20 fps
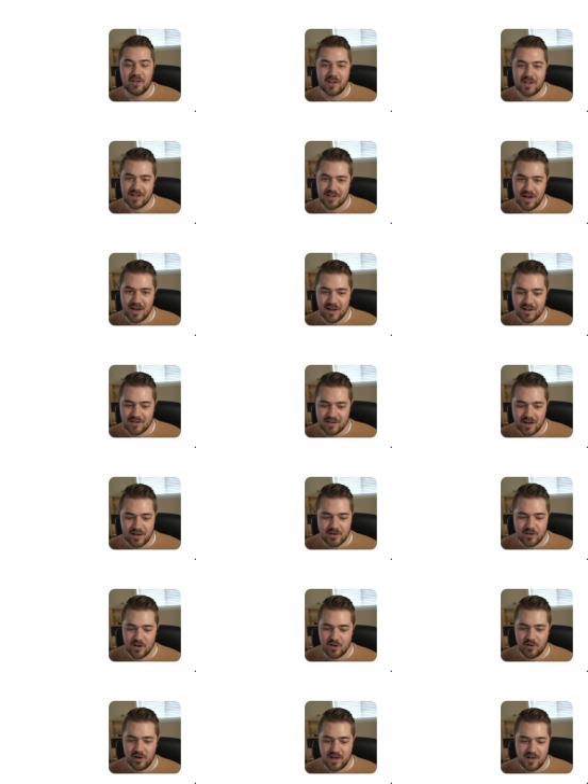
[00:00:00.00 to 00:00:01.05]
these static site
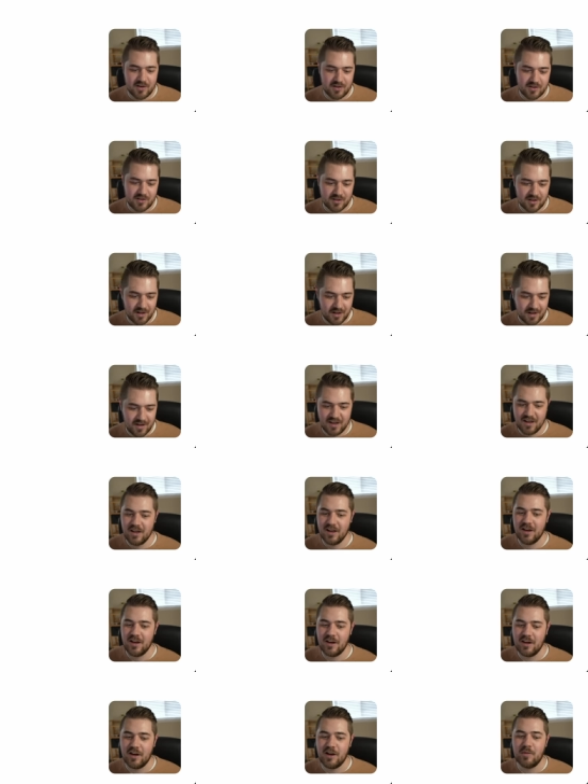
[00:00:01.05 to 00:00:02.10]
generators
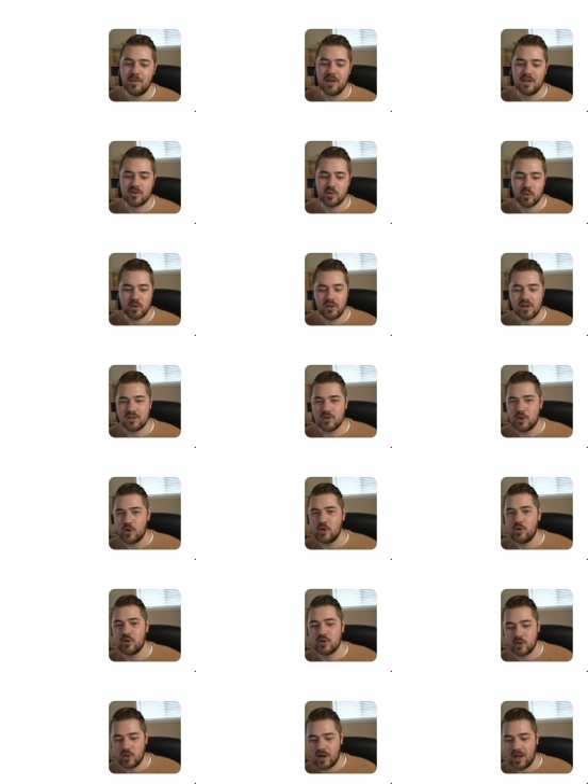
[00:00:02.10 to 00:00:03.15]
um, and sort of this
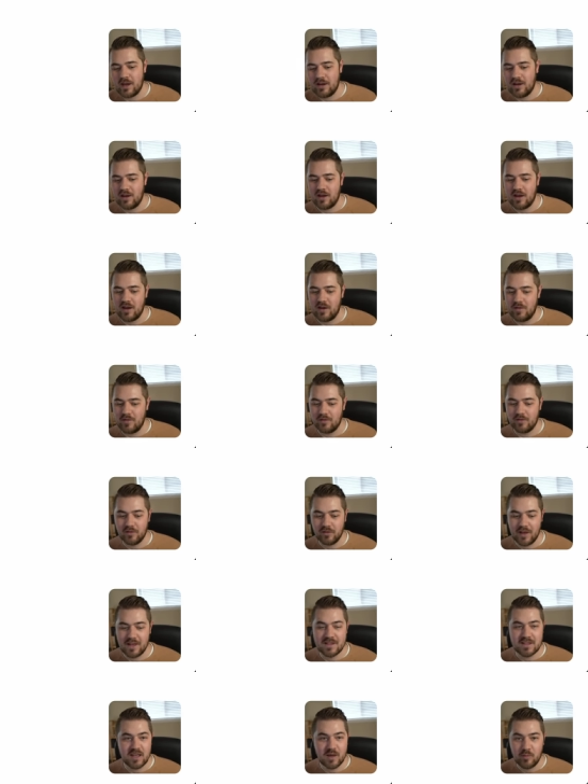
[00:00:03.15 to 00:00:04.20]
new trend of
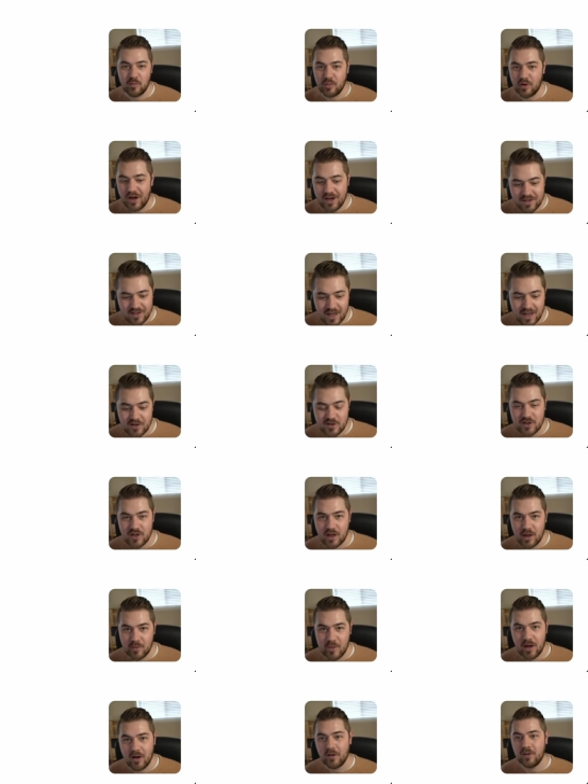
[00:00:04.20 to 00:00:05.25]
let's embrace
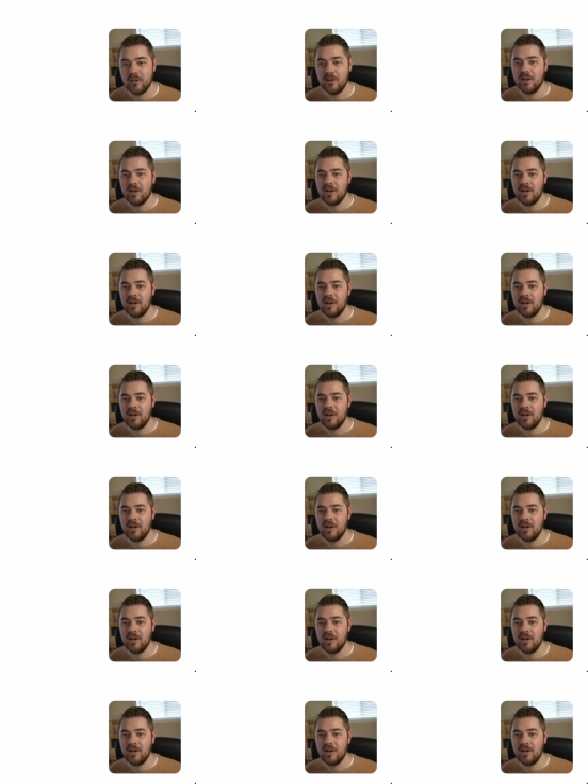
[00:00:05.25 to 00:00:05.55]
HTML.